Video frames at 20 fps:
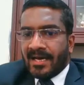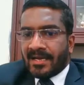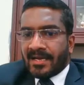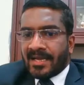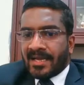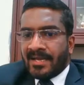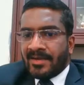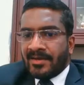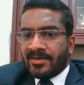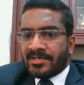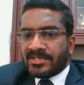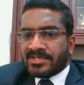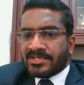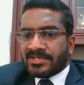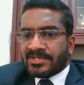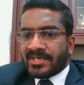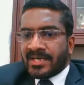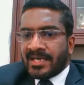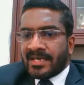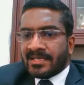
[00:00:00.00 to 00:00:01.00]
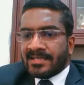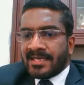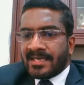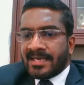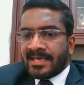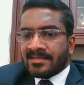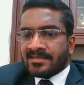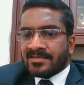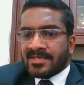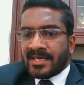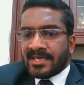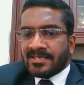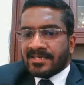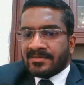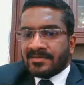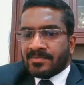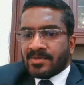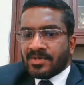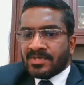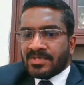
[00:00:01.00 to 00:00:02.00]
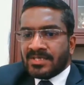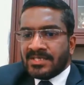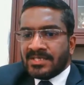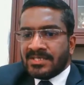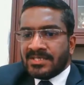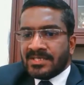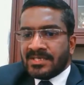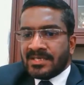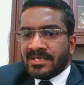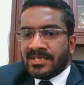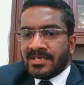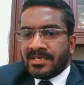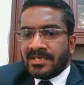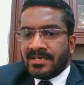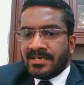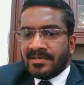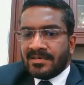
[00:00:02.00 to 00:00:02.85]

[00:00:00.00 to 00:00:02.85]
can you share that extraction procedure?